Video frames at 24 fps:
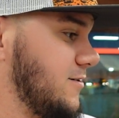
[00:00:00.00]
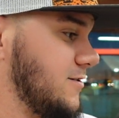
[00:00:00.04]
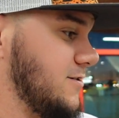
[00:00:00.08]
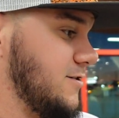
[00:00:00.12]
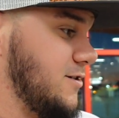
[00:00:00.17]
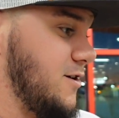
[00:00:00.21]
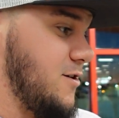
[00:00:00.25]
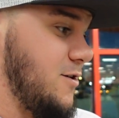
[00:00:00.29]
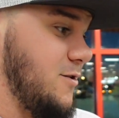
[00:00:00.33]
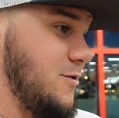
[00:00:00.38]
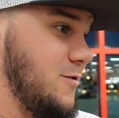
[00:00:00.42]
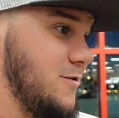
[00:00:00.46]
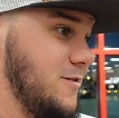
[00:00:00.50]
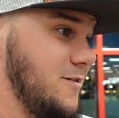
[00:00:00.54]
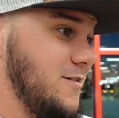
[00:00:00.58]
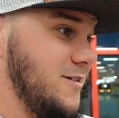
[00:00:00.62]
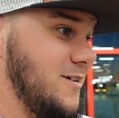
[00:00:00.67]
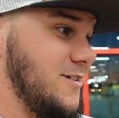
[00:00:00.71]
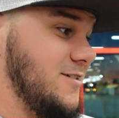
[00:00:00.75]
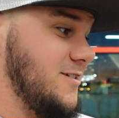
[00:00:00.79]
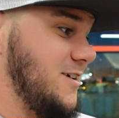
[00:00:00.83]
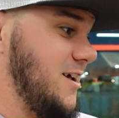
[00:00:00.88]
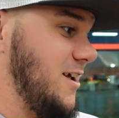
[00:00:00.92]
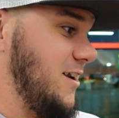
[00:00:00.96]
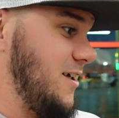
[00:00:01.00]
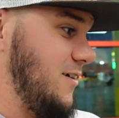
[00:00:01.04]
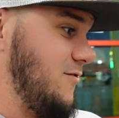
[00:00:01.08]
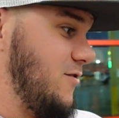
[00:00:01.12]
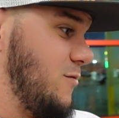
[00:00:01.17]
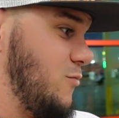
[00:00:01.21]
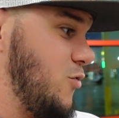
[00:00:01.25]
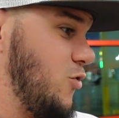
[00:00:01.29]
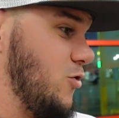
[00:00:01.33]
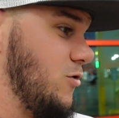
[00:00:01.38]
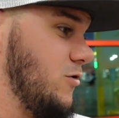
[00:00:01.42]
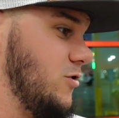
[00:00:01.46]
so it's getting
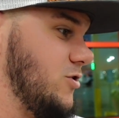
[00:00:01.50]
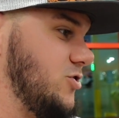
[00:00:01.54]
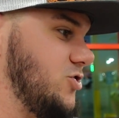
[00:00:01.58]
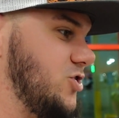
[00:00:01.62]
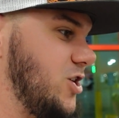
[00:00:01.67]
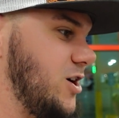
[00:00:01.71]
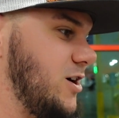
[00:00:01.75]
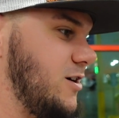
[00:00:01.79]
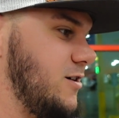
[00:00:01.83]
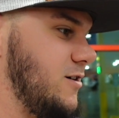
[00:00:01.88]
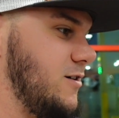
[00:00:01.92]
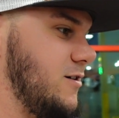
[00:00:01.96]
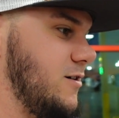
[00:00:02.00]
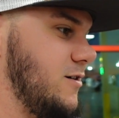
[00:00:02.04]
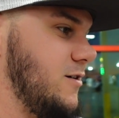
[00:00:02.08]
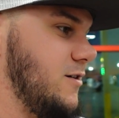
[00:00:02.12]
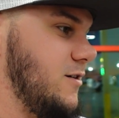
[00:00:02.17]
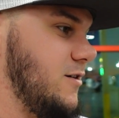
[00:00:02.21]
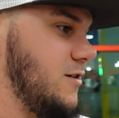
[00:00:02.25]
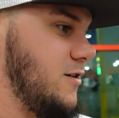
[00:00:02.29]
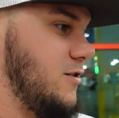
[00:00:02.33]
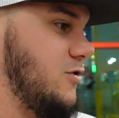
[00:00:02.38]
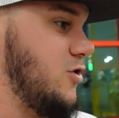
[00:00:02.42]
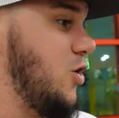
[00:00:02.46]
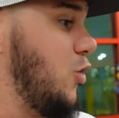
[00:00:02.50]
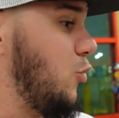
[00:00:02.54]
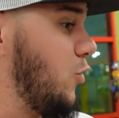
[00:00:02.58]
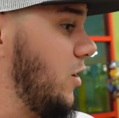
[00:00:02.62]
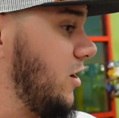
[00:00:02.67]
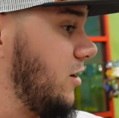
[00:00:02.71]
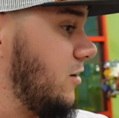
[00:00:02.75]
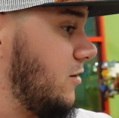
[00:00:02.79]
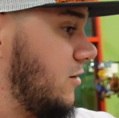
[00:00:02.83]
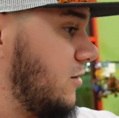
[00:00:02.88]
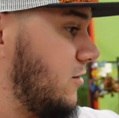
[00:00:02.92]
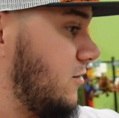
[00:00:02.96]
even more legit. No,
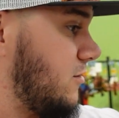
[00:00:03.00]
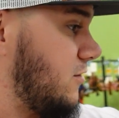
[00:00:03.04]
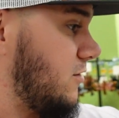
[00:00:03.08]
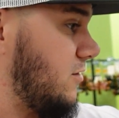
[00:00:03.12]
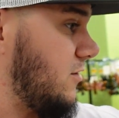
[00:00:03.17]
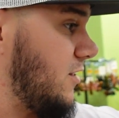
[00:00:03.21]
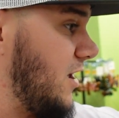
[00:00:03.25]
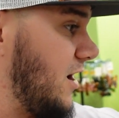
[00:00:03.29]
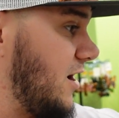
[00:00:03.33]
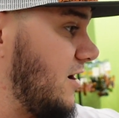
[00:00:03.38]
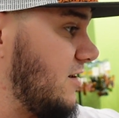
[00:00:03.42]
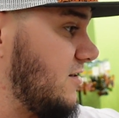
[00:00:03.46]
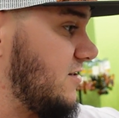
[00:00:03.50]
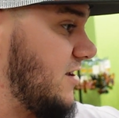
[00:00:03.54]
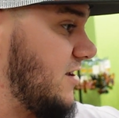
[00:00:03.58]
wait, they got a